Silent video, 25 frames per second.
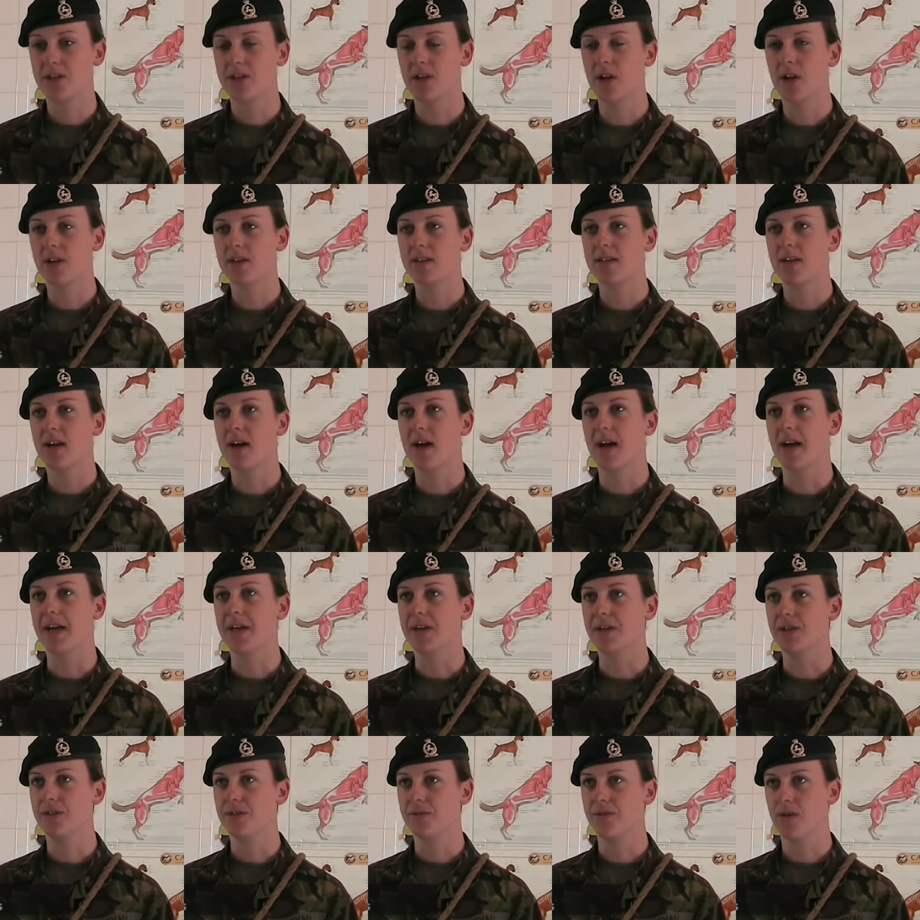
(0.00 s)
dogs are
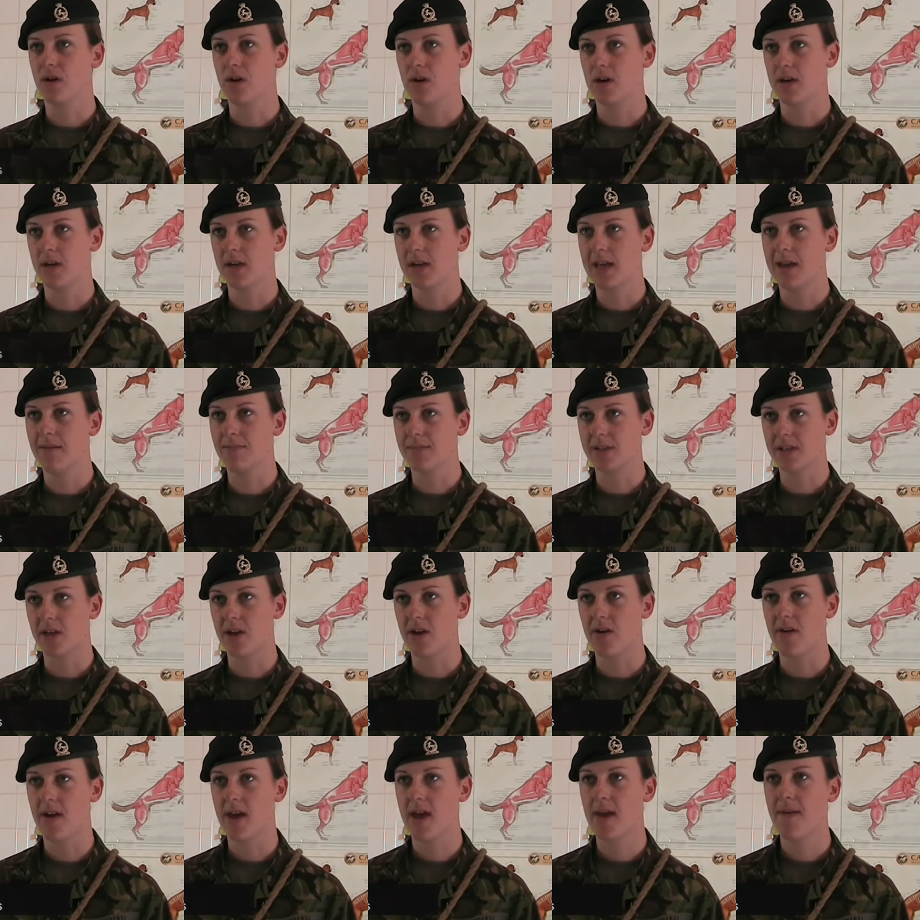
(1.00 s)
used for camp
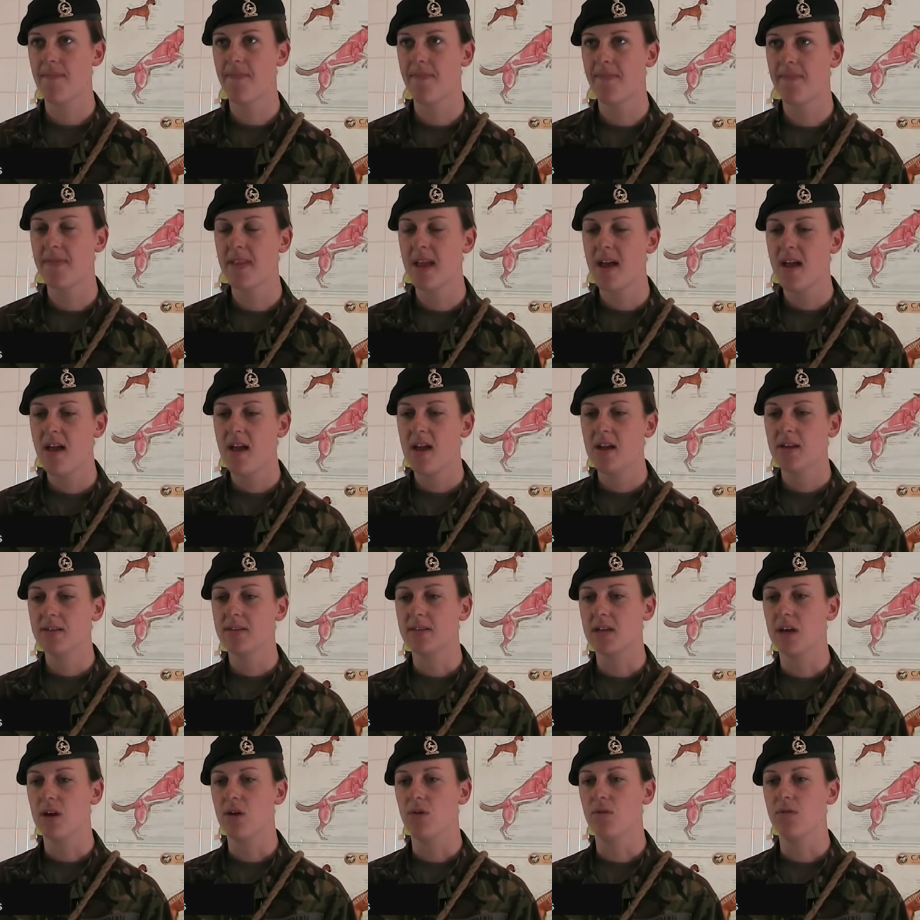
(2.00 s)
security.
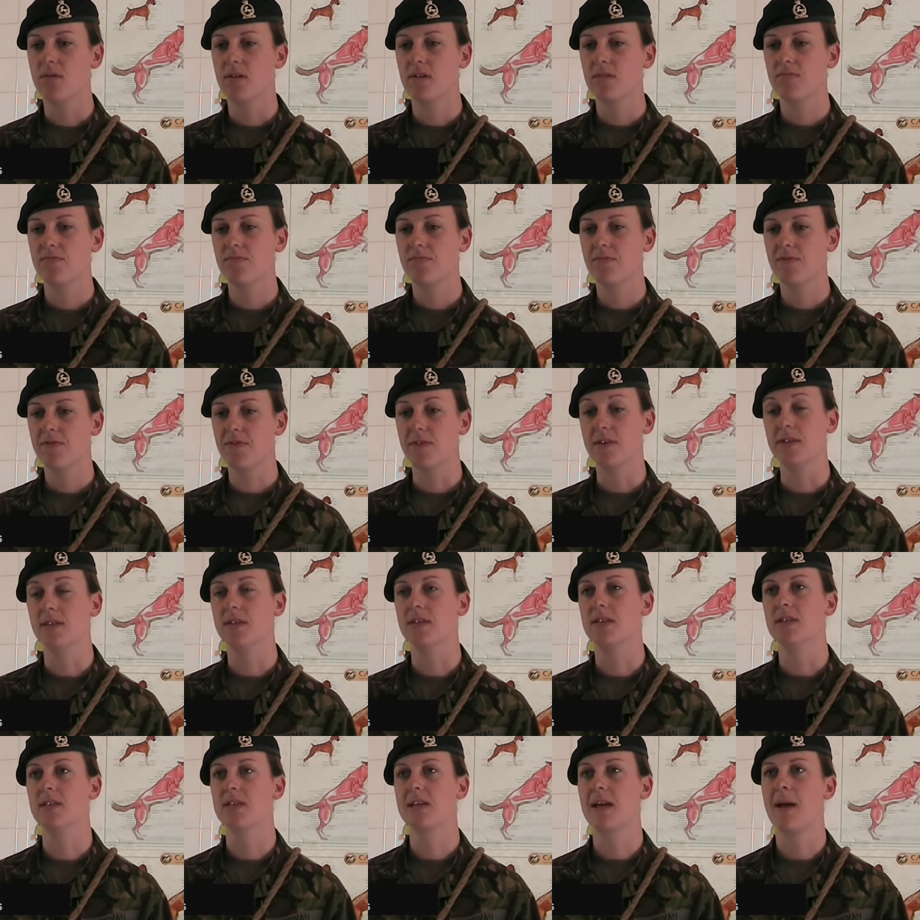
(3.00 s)
So, for
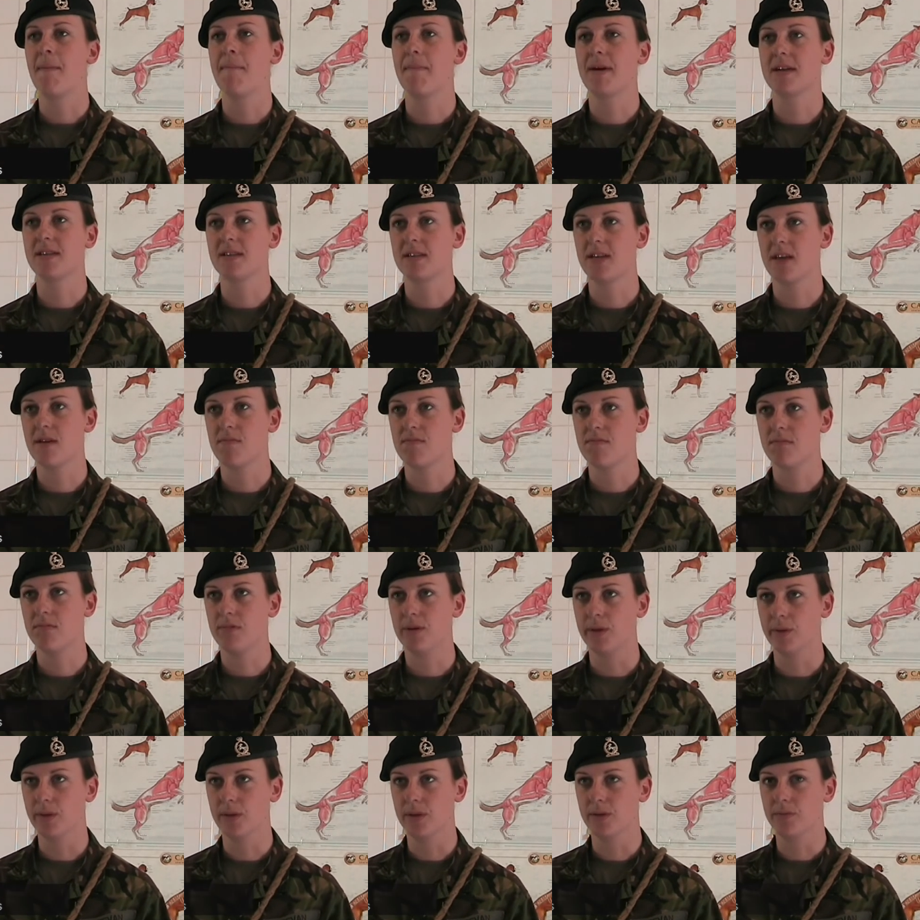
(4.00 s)
instance, Camp Bastion, we
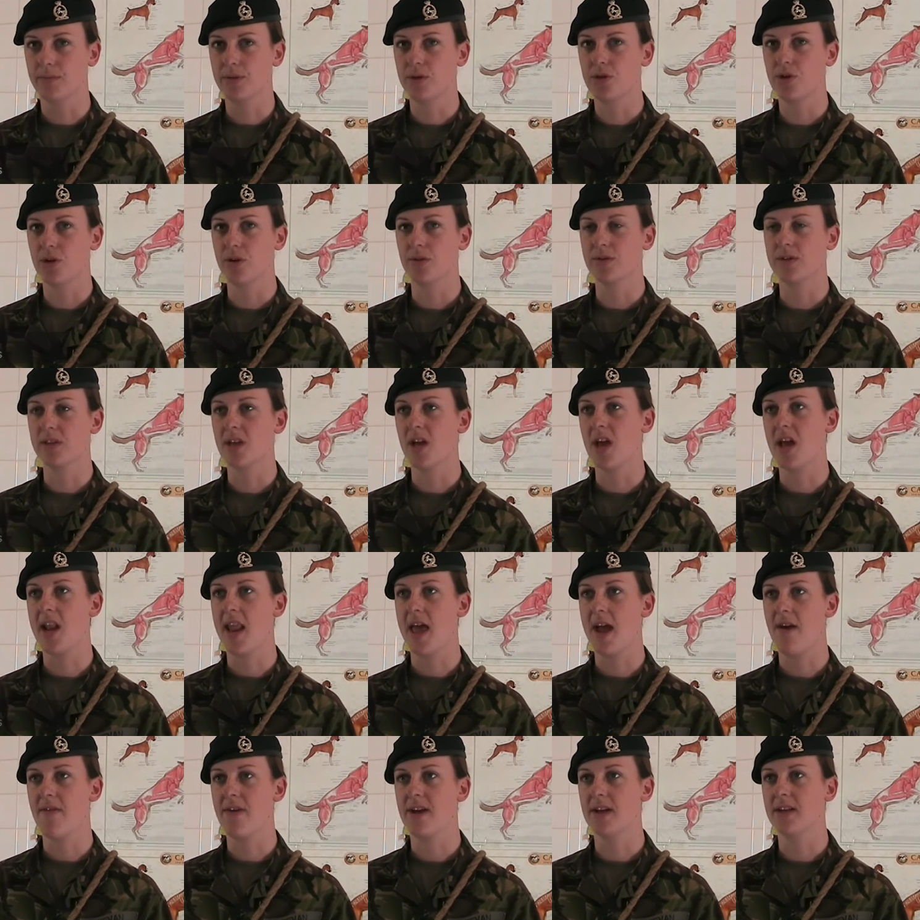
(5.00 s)
will patrol certain
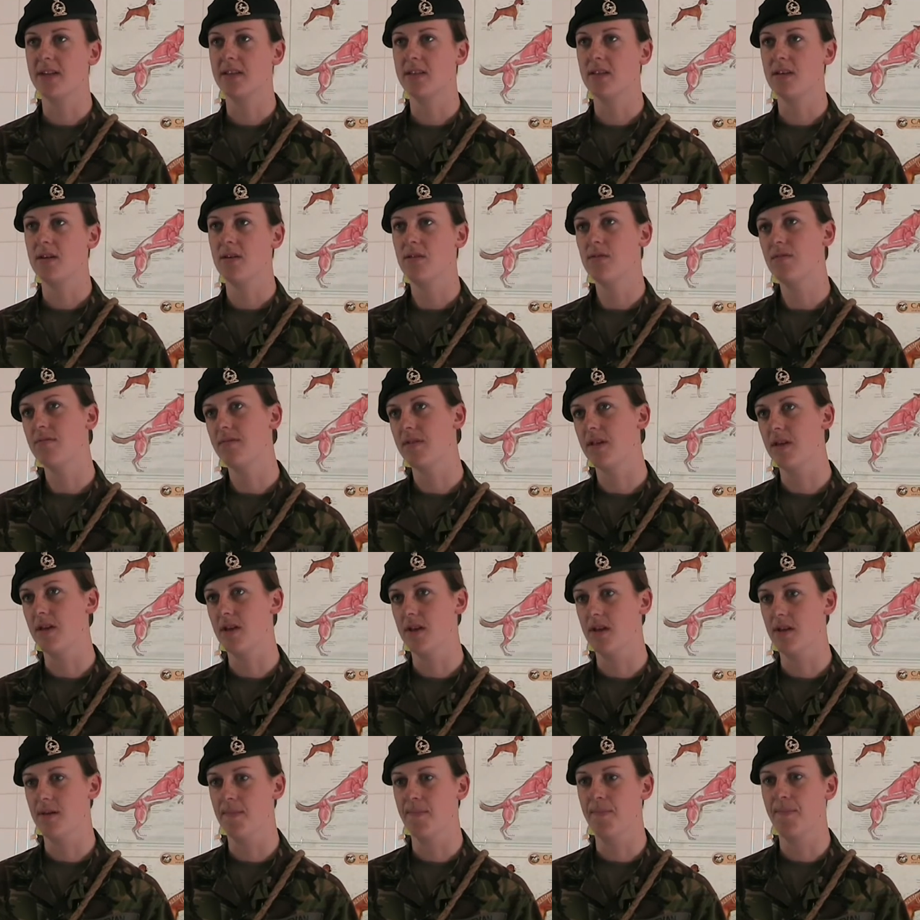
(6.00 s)
areas
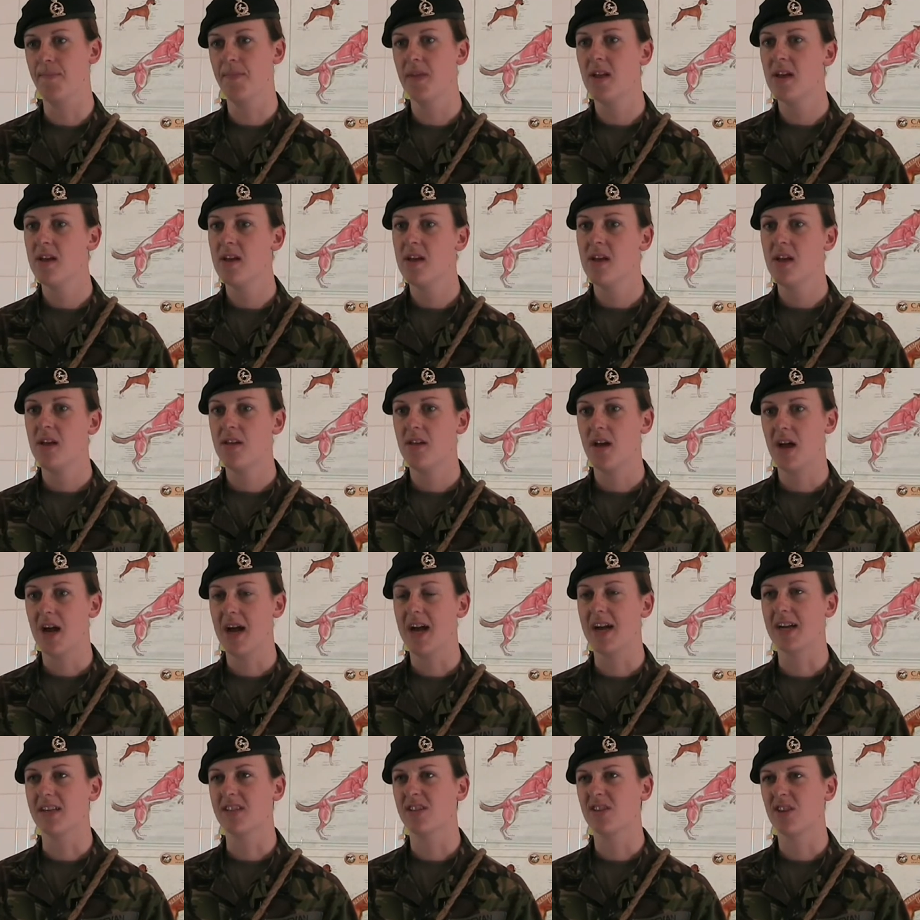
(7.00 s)
that,
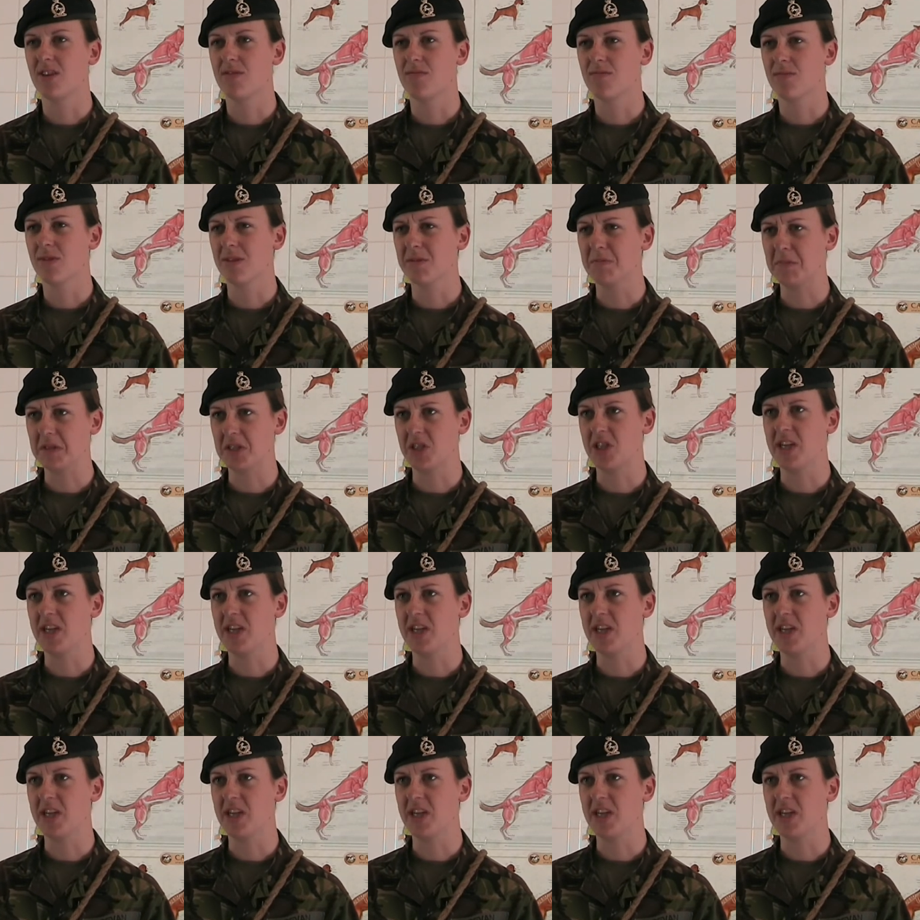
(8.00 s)
which